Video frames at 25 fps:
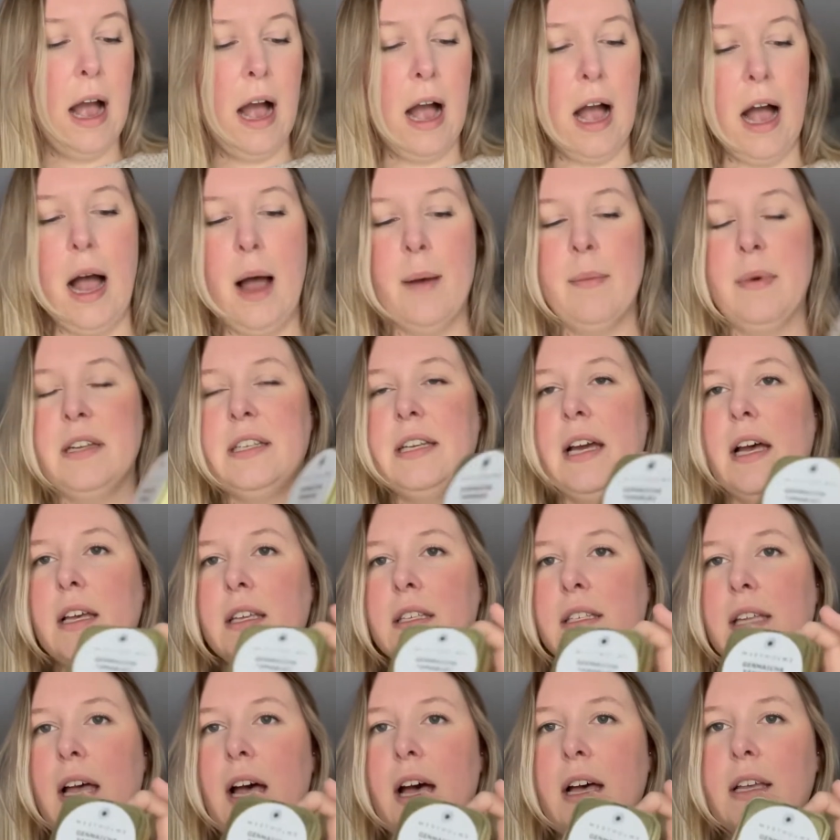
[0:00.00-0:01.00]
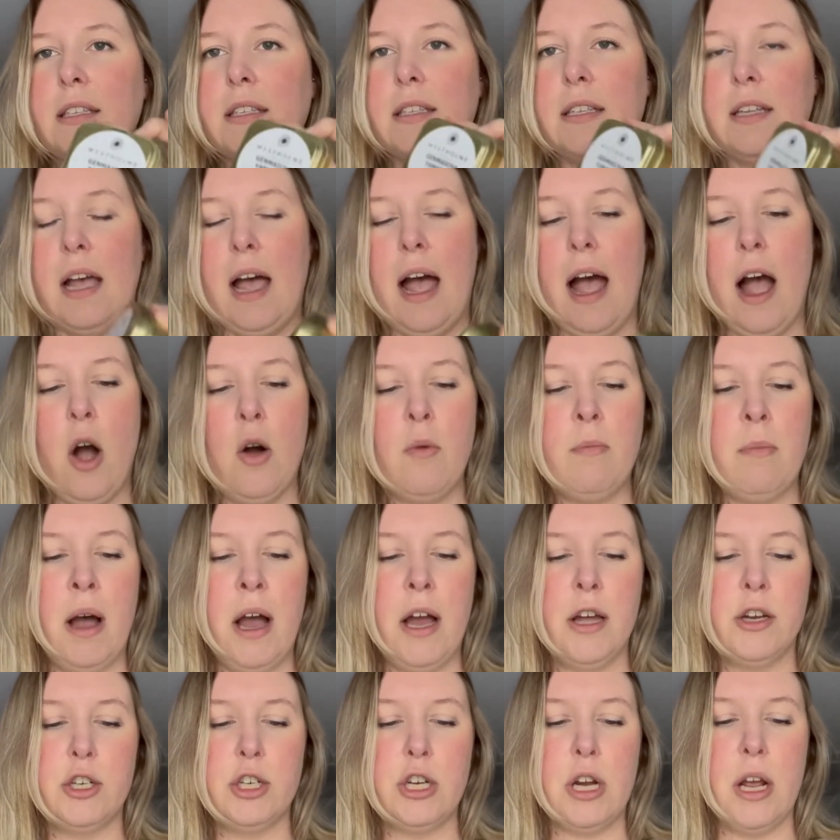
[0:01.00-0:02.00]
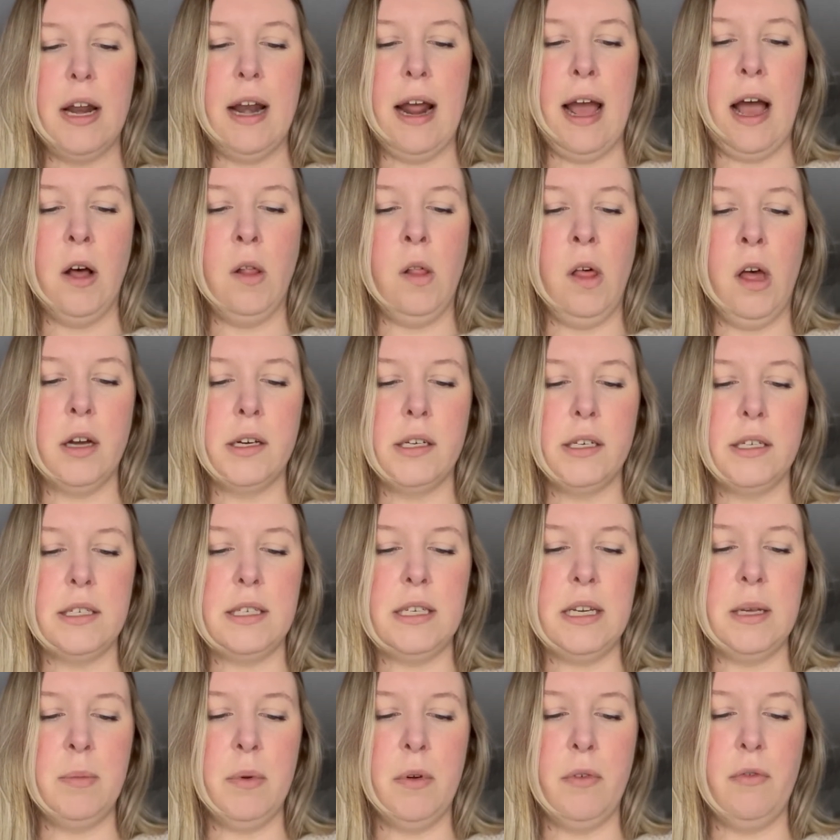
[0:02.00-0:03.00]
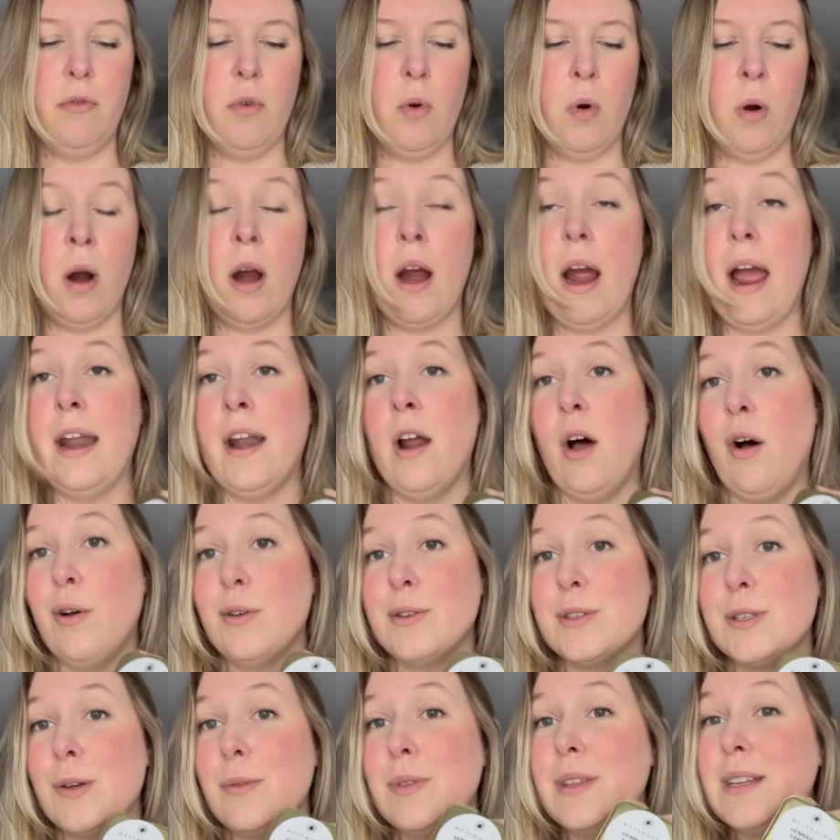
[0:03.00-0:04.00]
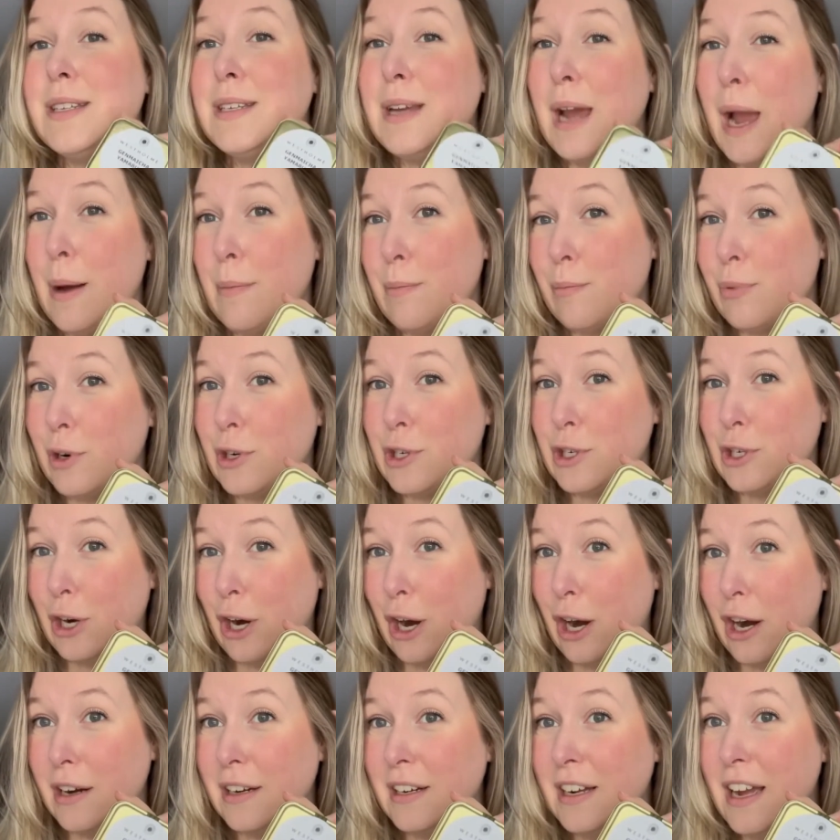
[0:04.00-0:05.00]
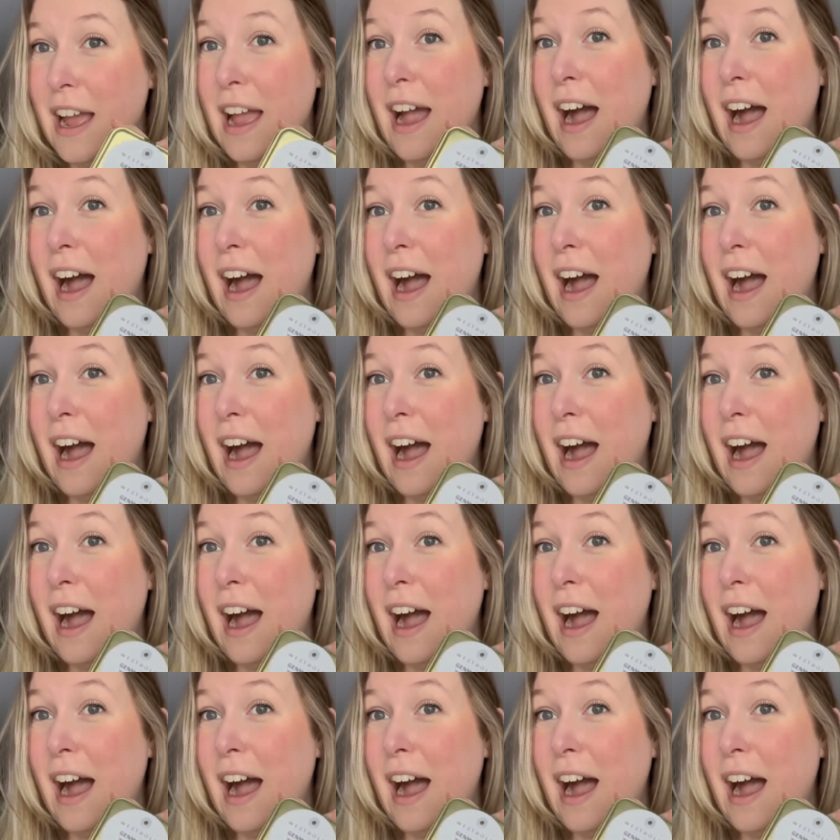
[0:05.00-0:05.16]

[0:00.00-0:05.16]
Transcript: It tells us how much and how long to steep it for, and also the temperature.